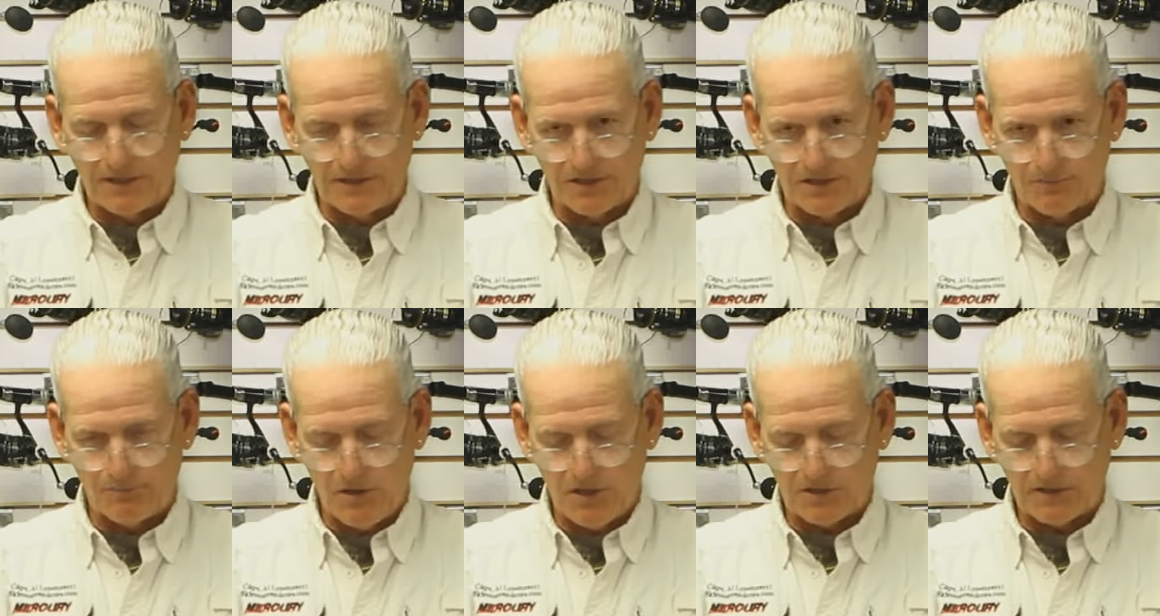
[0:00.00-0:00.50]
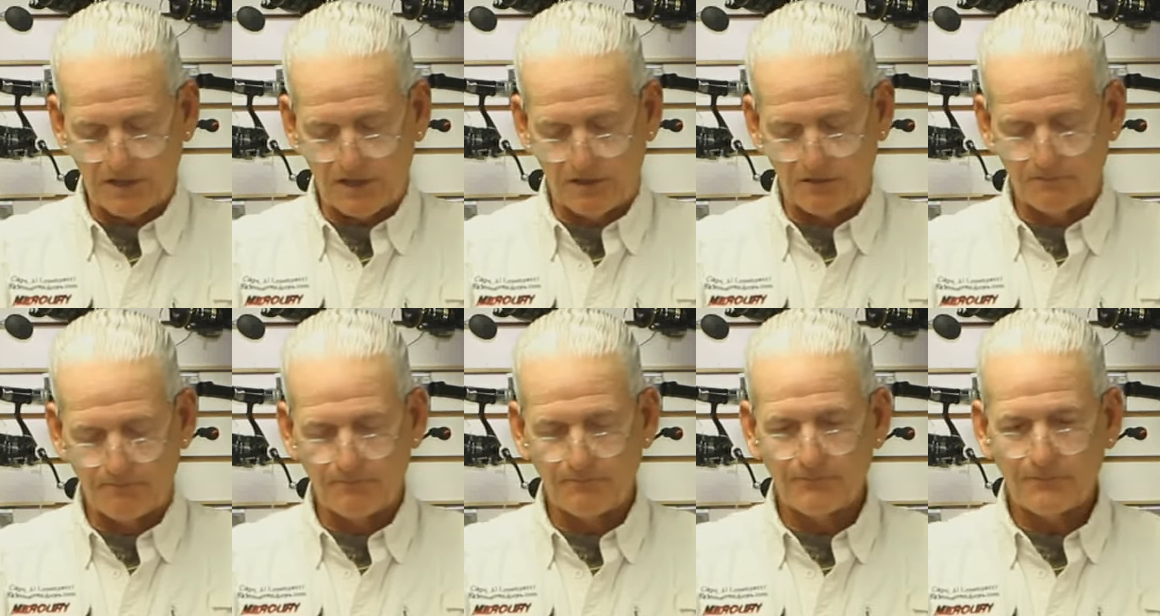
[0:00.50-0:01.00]
to this
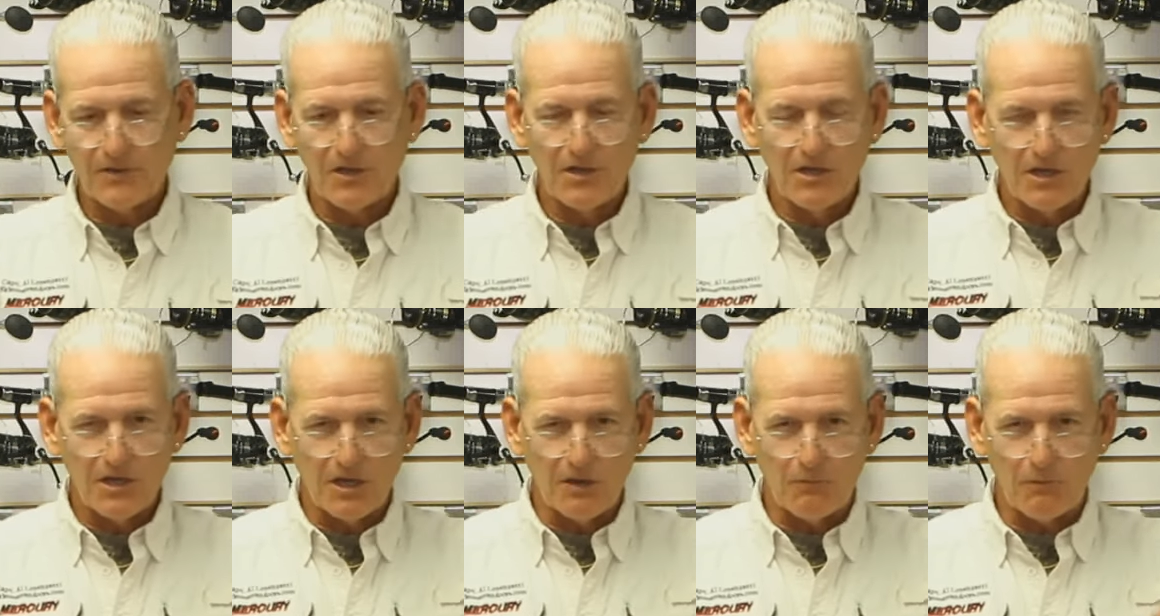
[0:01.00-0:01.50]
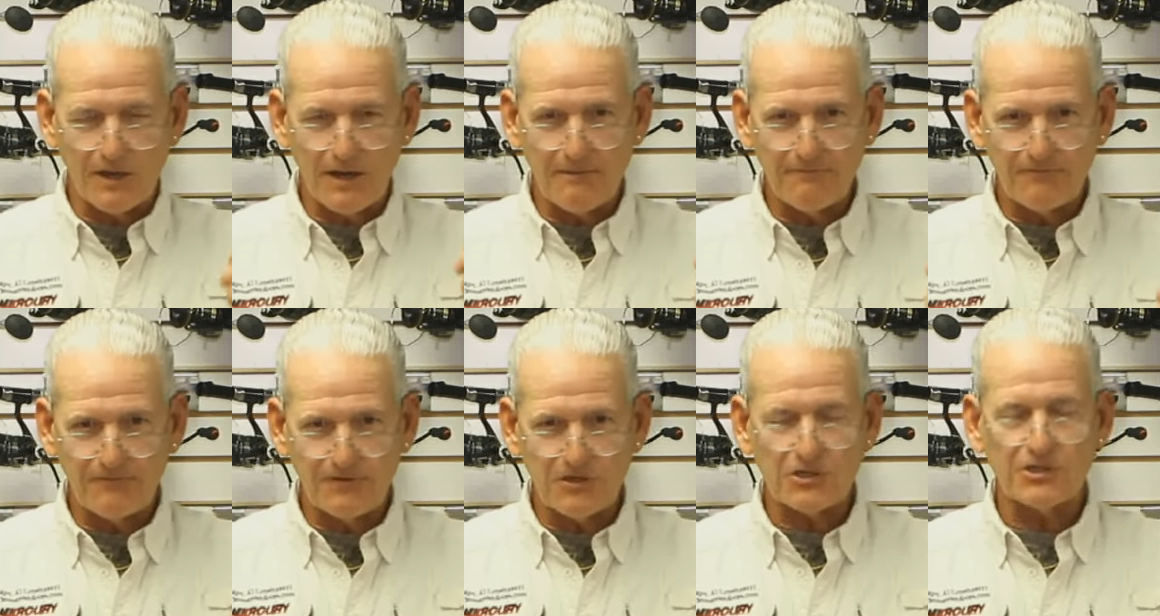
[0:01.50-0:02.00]
bucktail. And when I'm
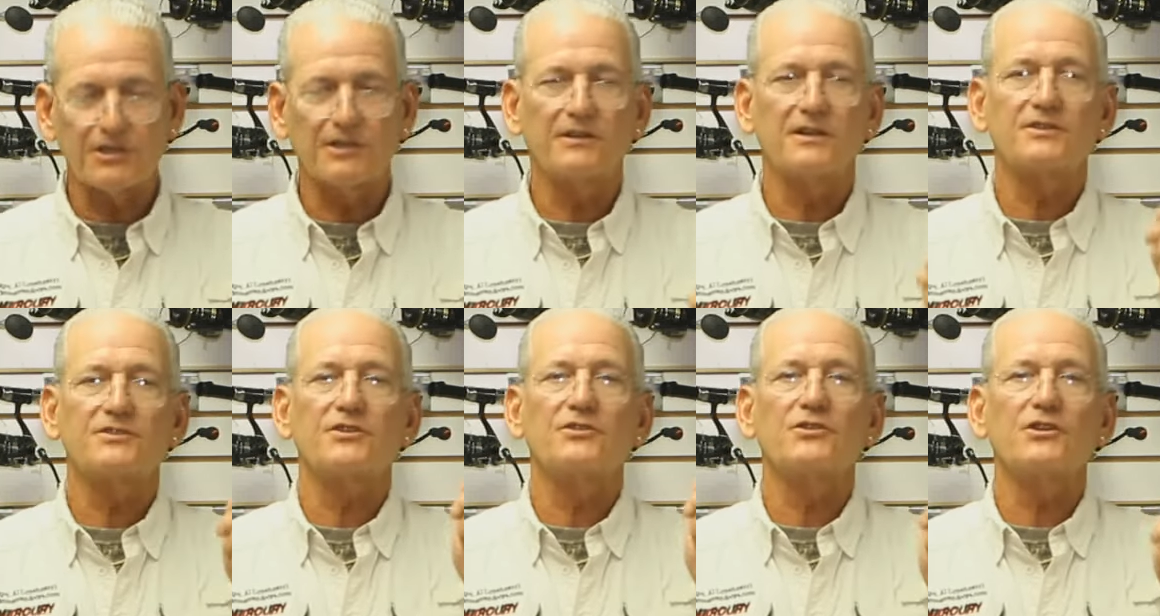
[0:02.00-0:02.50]
fishing, there's a